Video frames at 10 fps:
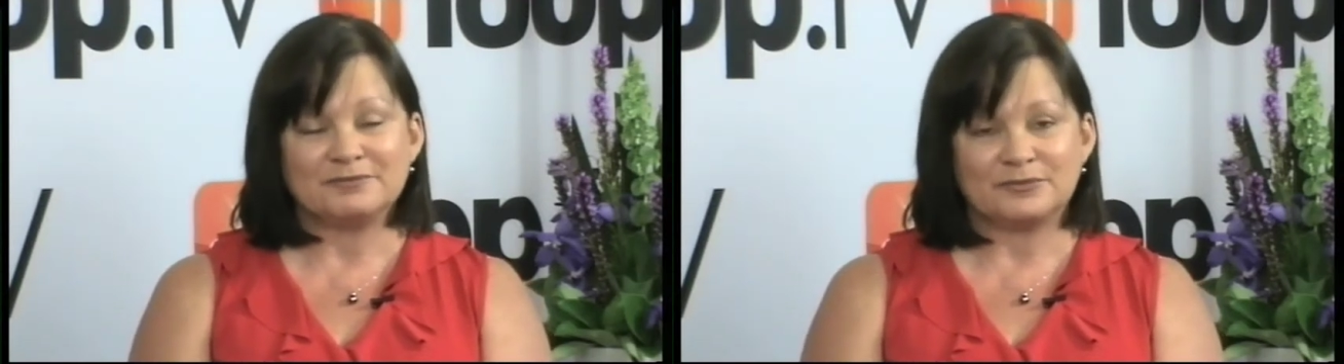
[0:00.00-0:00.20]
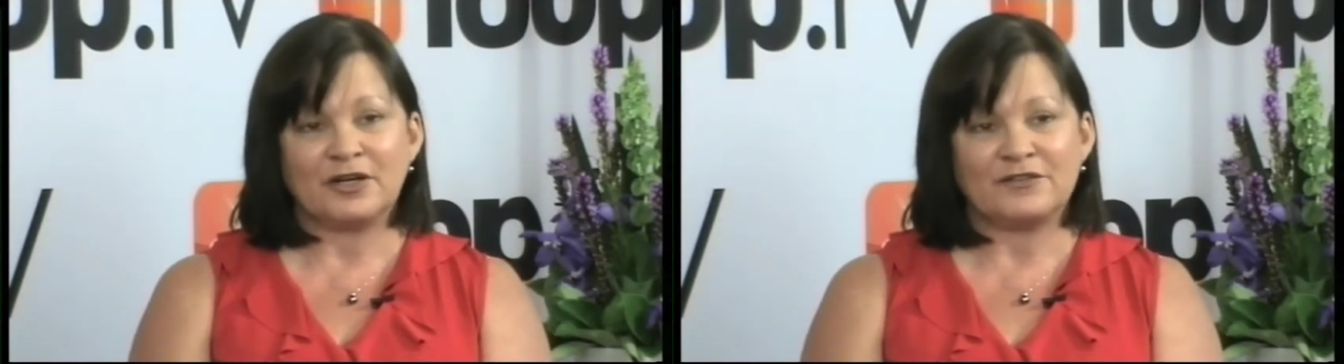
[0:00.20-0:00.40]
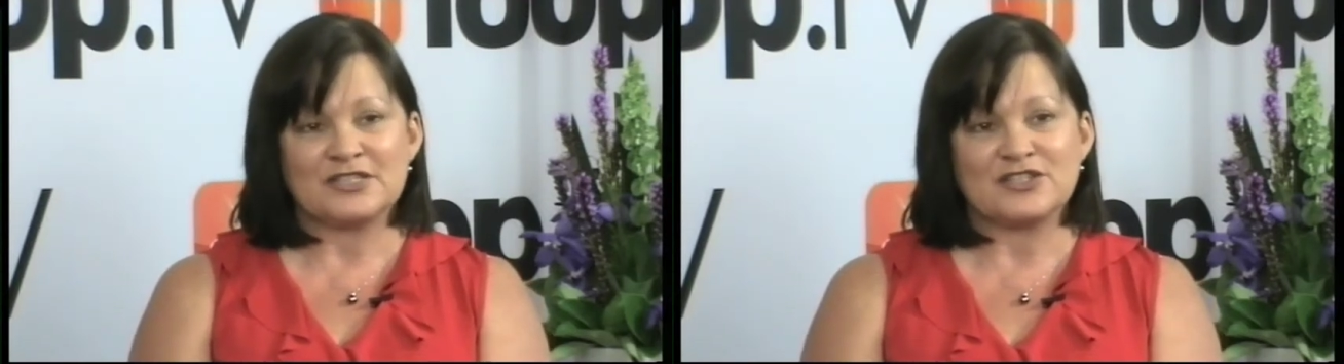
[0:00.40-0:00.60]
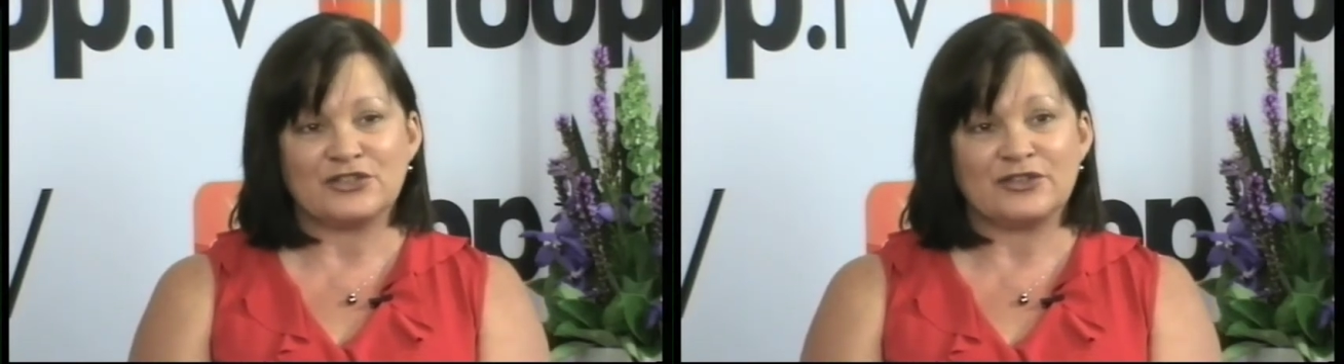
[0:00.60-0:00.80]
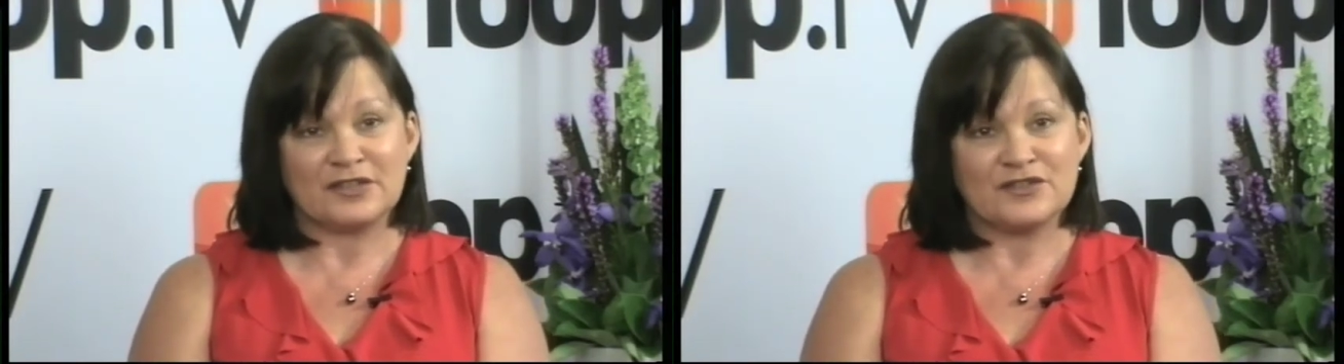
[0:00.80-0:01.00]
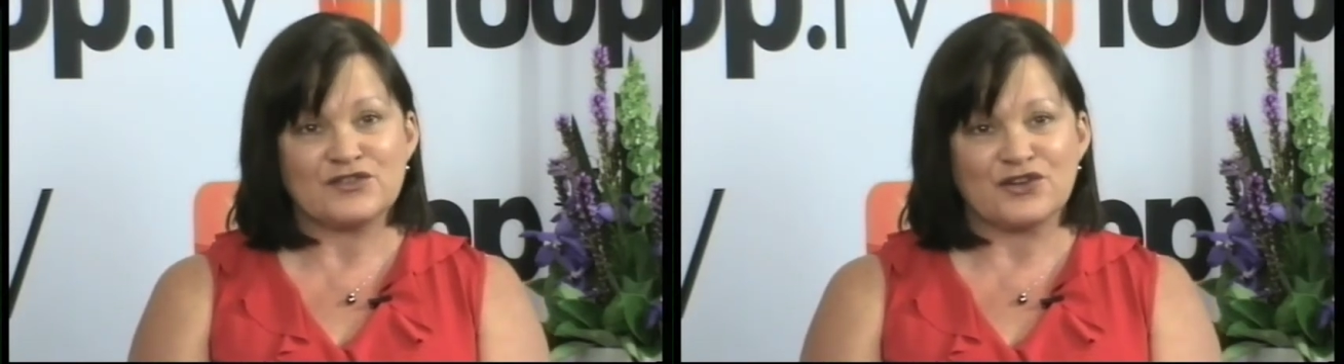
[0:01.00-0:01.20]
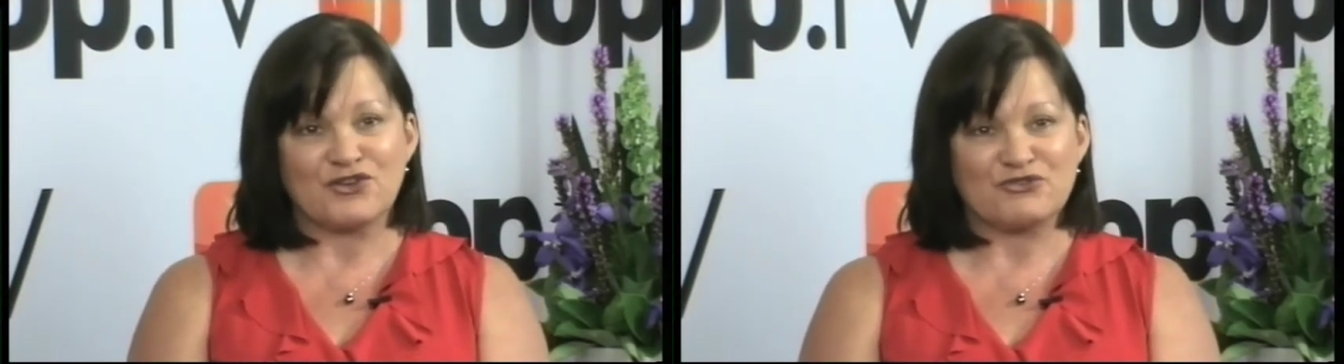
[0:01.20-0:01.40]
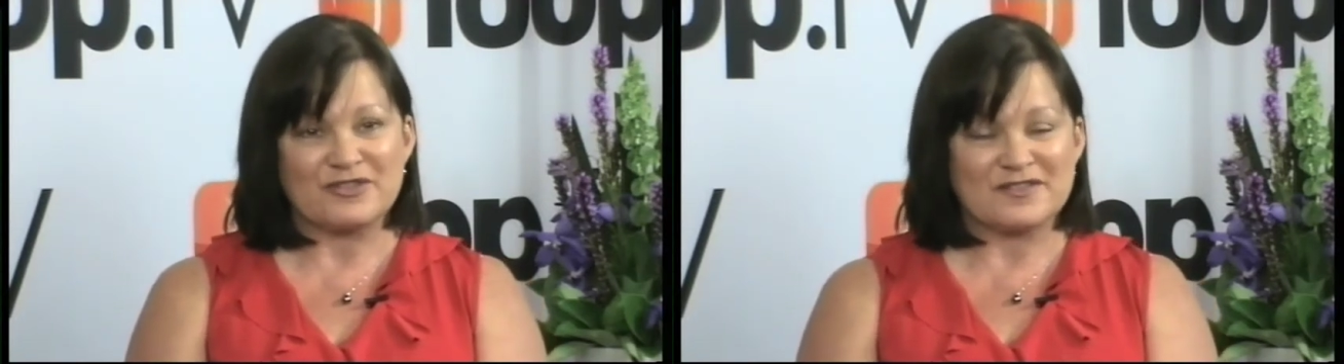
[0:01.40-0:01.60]
I've just heard it's
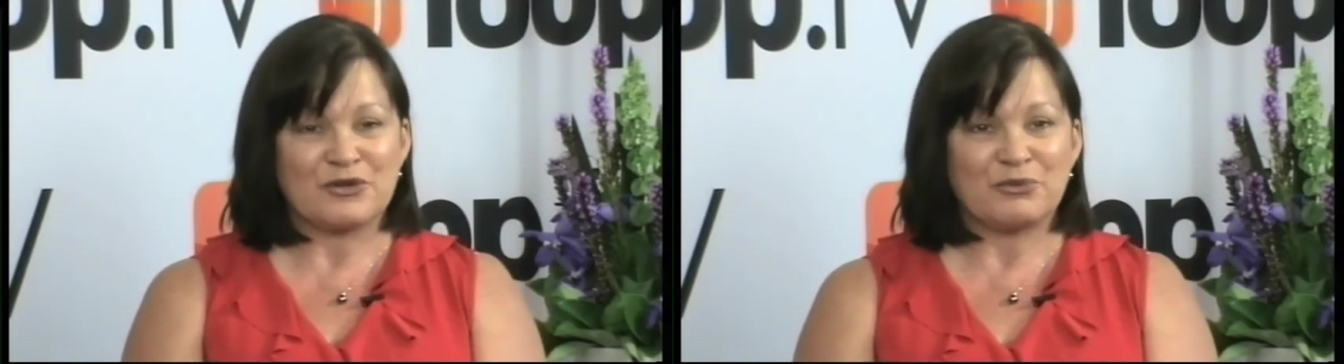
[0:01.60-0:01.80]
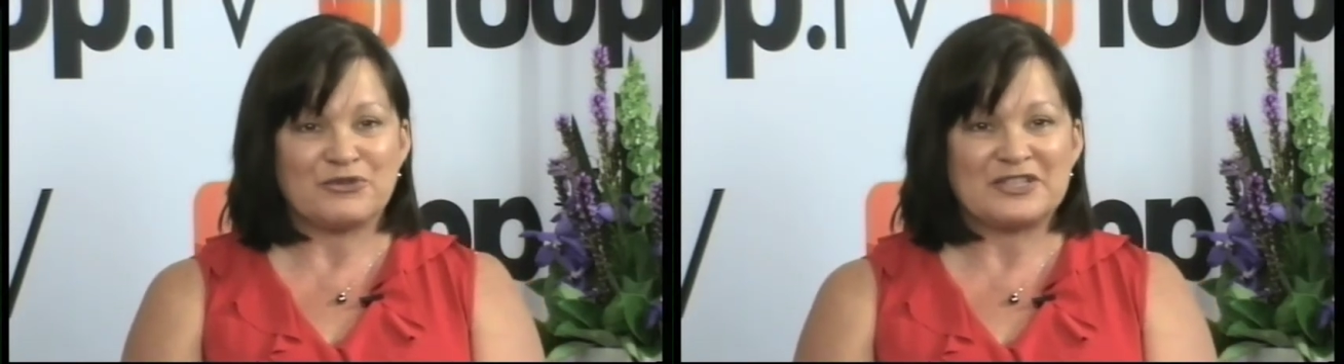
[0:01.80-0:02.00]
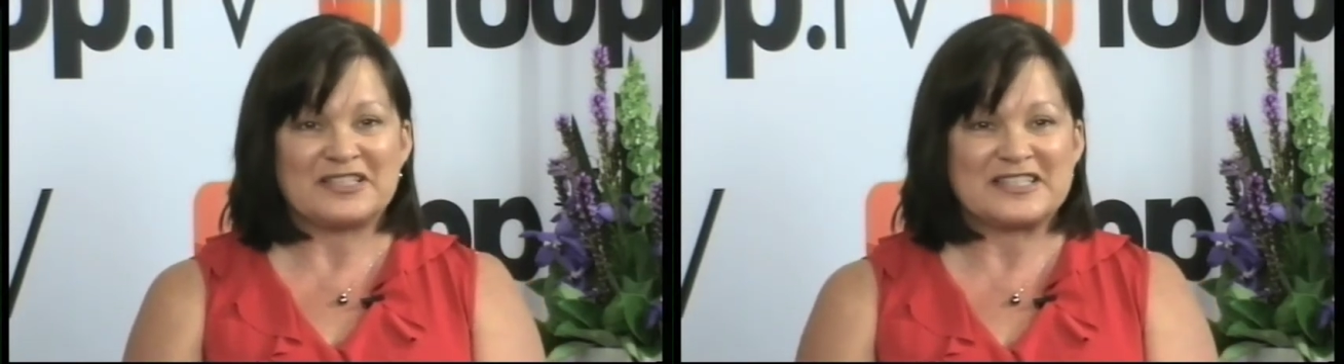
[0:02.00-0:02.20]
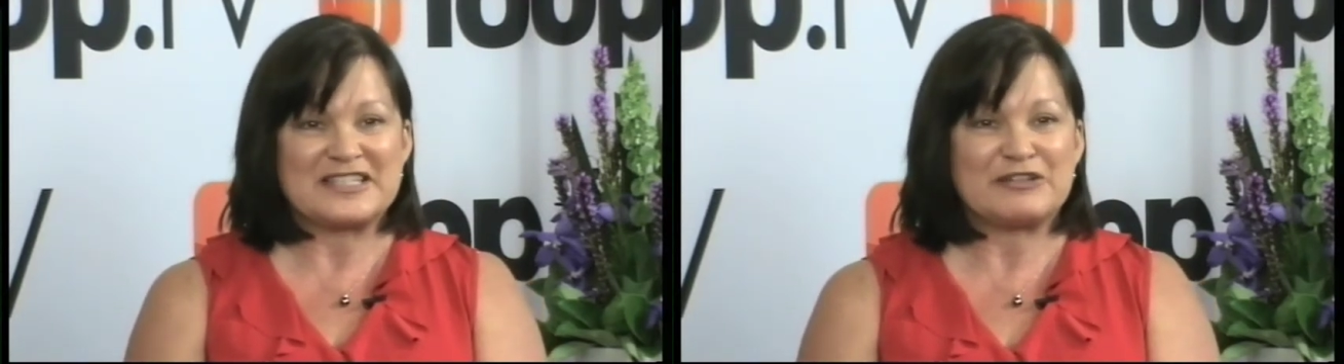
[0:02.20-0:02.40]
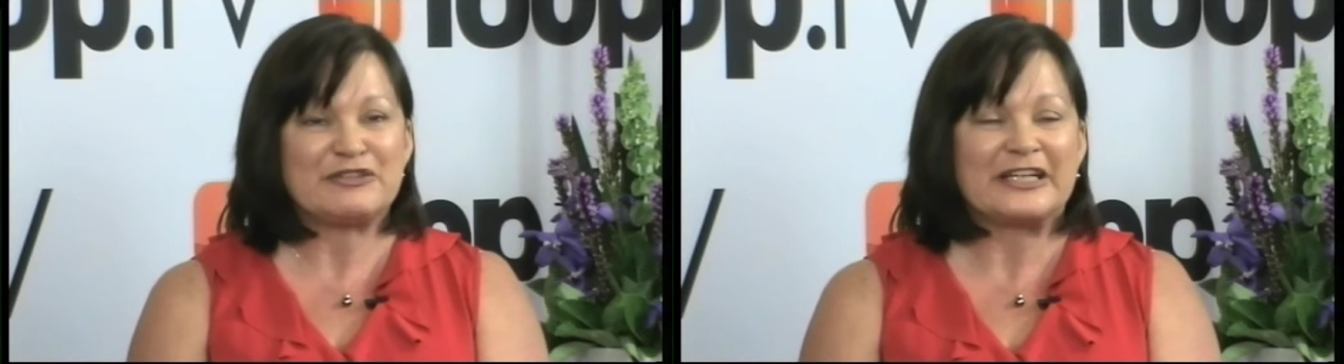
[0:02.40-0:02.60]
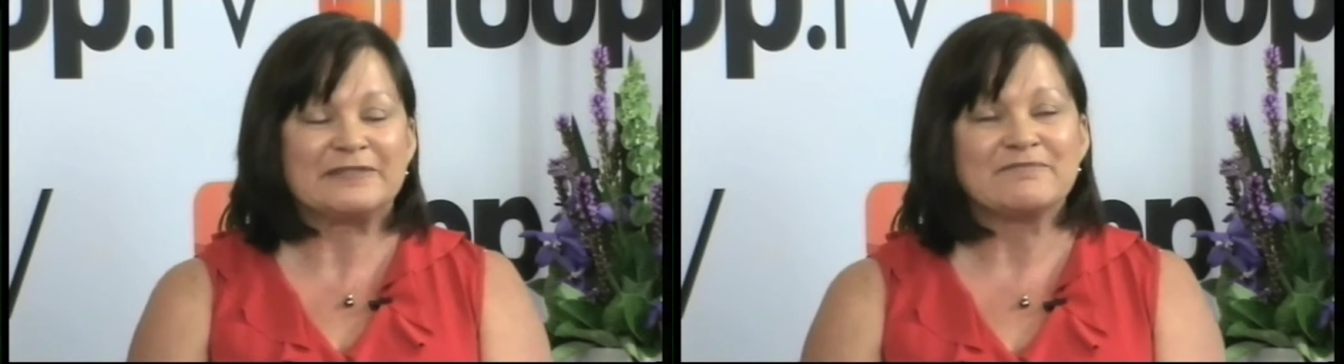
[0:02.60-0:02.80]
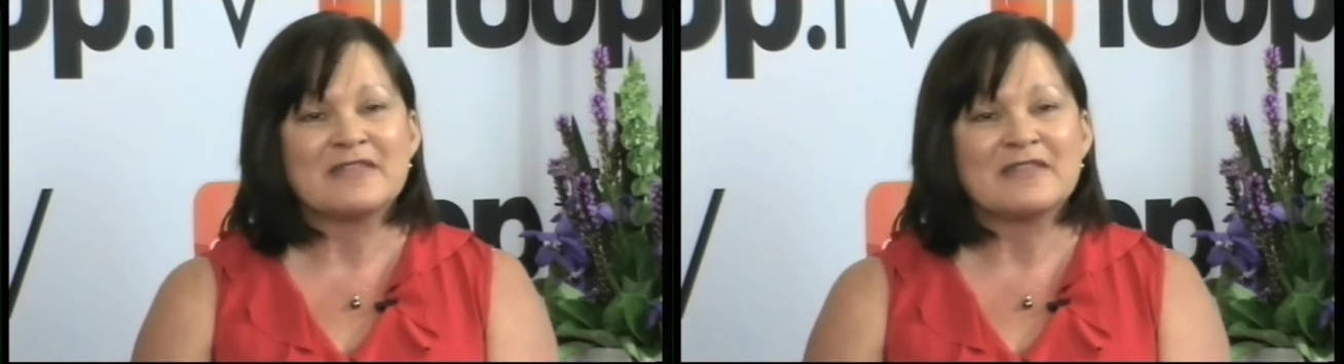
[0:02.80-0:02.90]
sold. So well done to Stephanie.